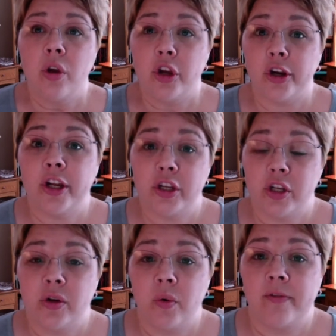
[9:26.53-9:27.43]
You're going to
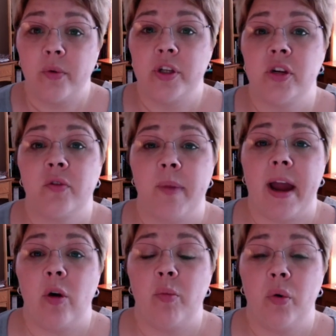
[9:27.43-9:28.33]
do a voiceover
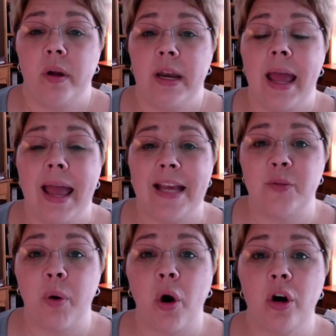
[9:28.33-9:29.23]
PowerPoint as
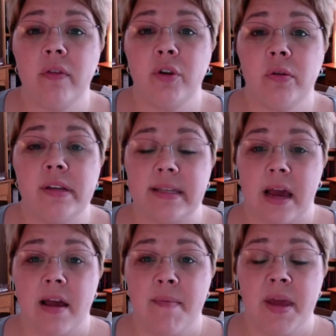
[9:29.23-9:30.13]
part of your
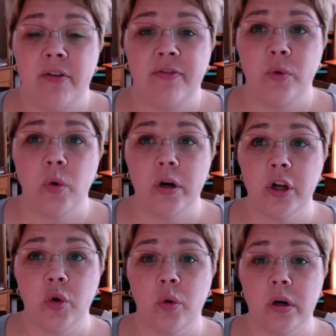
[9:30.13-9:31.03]
assignment for
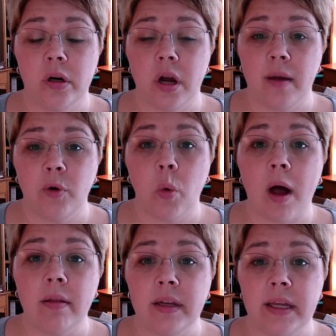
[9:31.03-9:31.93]
your
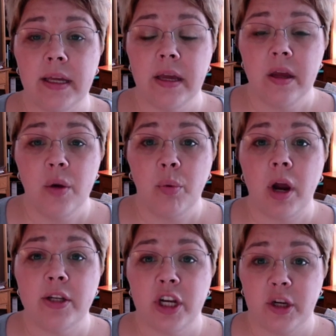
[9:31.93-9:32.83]
quality
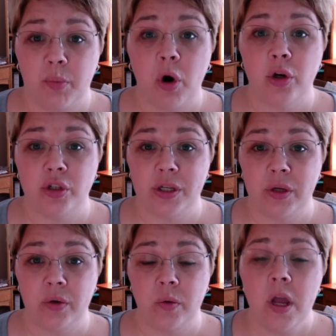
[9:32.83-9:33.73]
project part
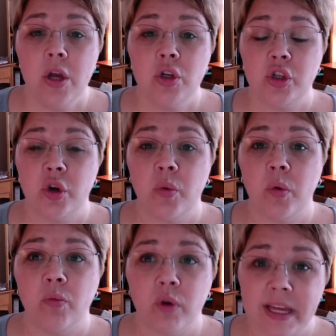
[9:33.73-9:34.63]
2. So
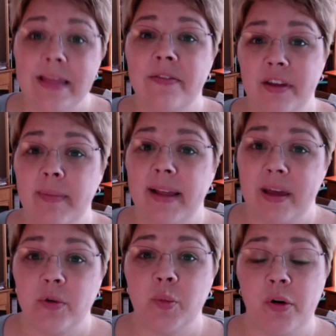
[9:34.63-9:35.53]
read the feedback
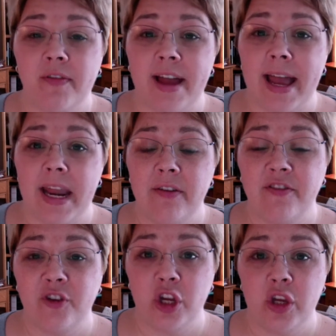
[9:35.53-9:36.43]
that was provided
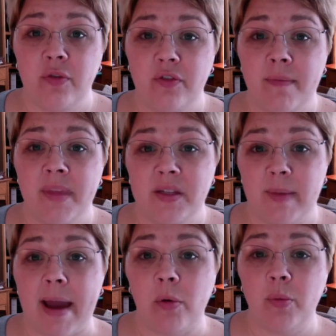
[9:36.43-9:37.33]
for you from this
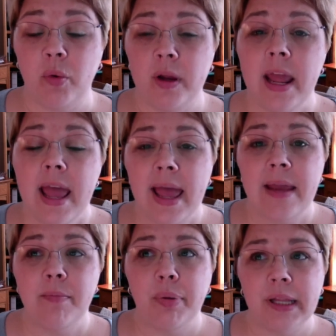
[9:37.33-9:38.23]
PowerPoint
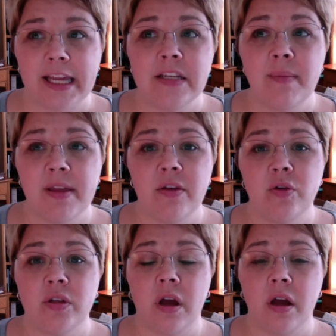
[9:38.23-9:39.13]
and plan to make
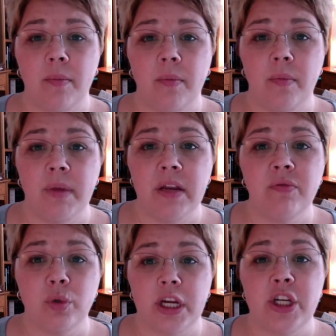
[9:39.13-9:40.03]
those
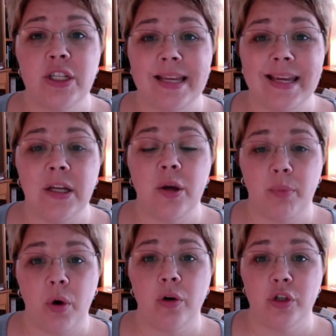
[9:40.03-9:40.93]
meaningful changes in
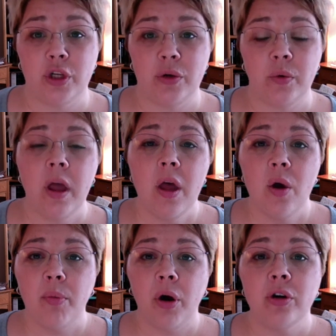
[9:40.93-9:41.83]
part 2.
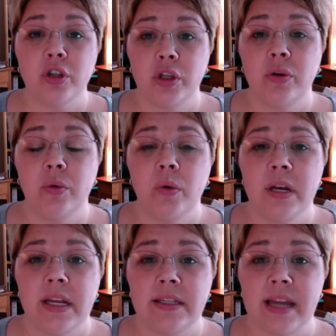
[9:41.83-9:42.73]
Part 2
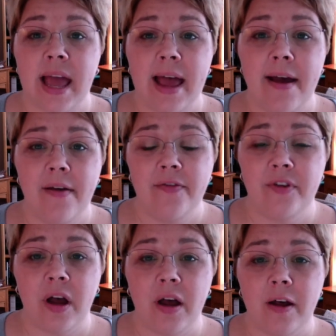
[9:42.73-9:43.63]
needs to have
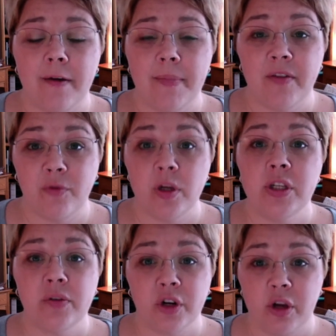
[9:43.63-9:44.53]
the
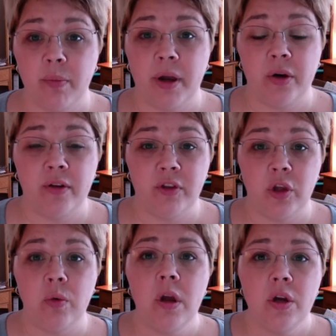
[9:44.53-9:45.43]
voiceover component of
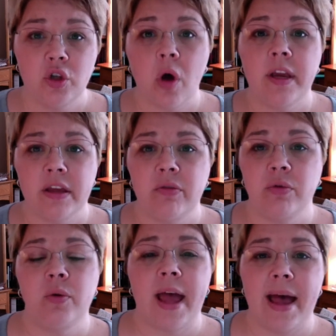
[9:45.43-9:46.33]
you talking
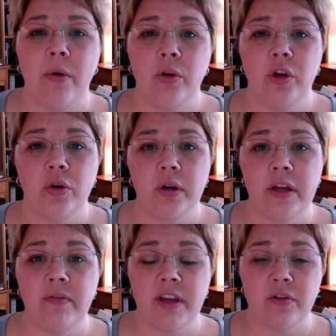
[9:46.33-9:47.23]
through how your
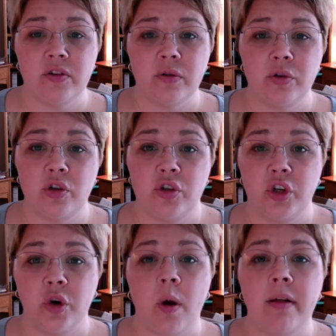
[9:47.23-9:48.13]
innovative solutions to
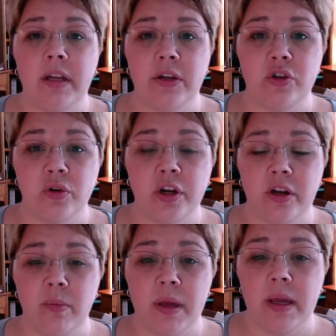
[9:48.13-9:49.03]
your quality issue are going
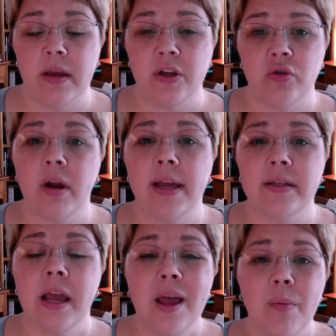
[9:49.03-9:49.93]
to be
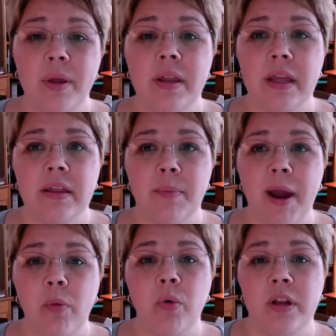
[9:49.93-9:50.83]
addressed. But the
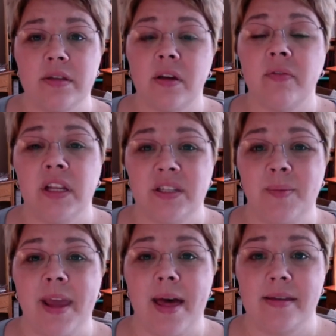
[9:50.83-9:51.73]
PowerPoint itself needs to
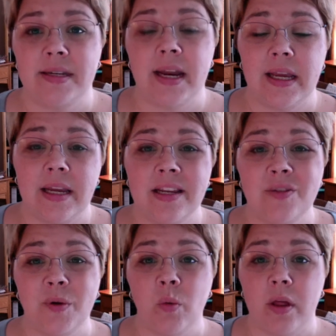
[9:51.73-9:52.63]
be aesthetic. It needs to
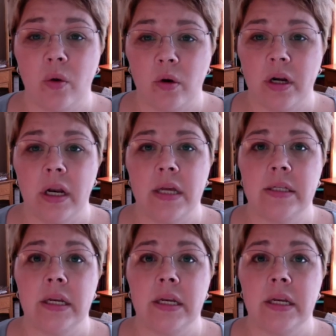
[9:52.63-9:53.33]
be well organized.